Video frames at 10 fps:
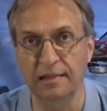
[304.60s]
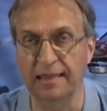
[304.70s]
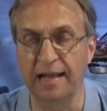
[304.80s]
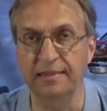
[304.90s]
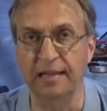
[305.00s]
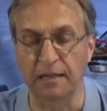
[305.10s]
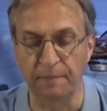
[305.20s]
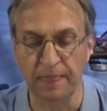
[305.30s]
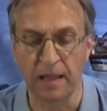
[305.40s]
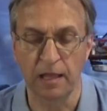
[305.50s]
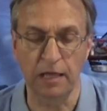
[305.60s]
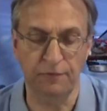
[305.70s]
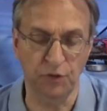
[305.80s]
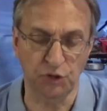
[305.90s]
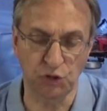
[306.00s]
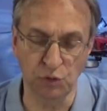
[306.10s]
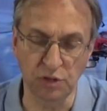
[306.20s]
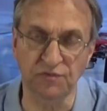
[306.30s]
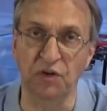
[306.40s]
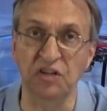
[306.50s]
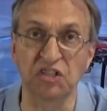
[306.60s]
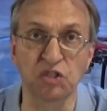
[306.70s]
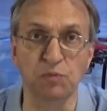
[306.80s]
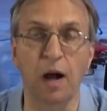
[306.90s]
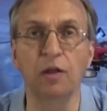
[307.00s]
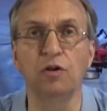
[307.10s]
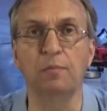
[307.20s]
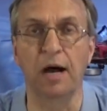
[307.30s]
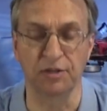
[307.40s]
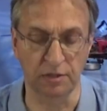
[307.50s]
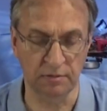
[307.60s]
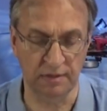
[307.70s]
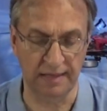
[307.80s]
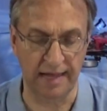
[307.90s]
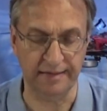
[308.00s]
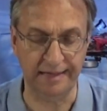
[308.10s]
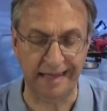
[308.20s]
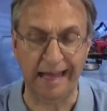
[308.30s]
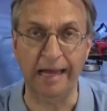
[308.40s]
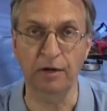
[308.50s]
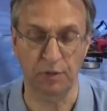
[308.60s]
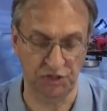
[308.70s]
Lightning. If you choose for a smaller model like the Air, which